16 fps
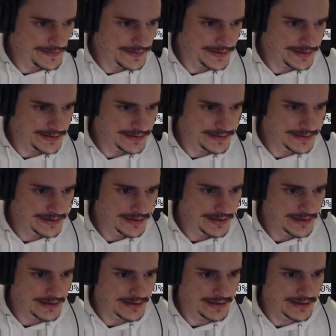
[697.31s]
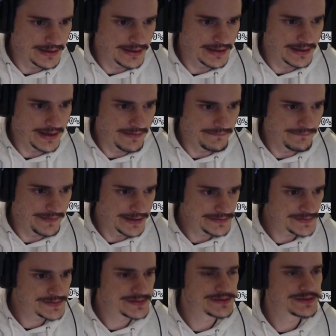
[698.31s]
the
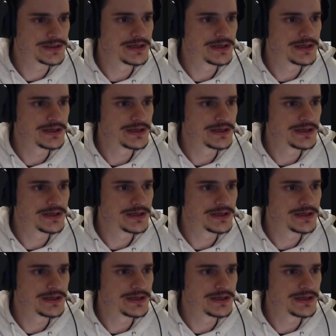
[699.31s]
events.